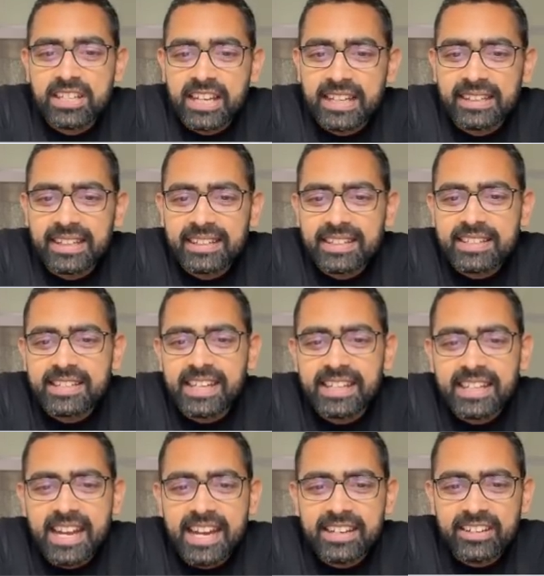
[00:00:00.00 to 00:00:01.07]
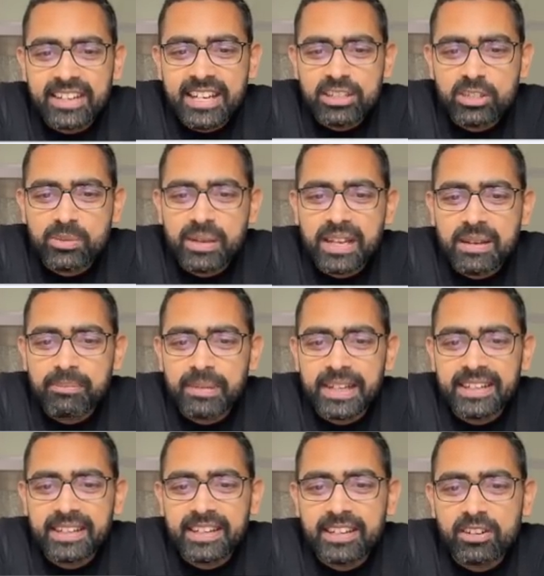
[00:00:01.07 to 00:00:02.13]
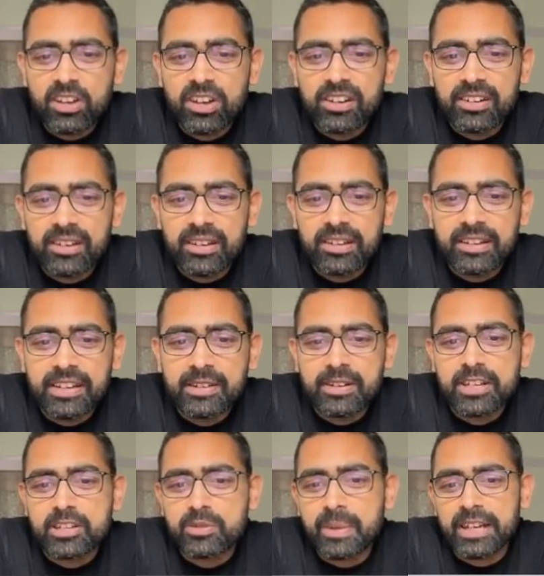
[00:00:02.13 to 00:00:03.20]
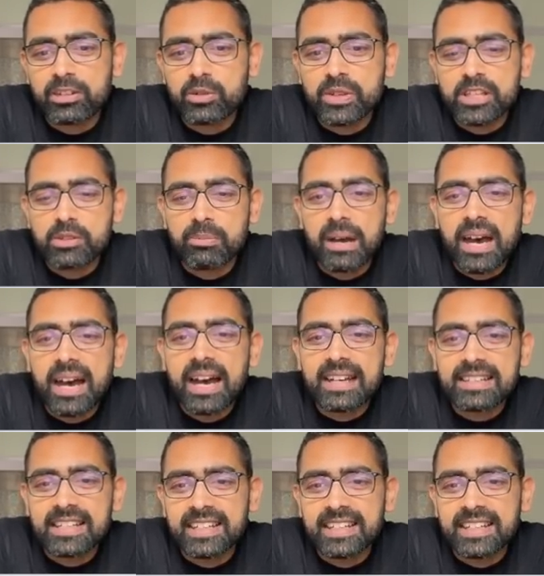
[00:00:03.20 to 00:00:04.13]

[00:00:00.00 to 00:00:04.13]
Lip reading: And then this data entry has to be completed in all in respect to his marks,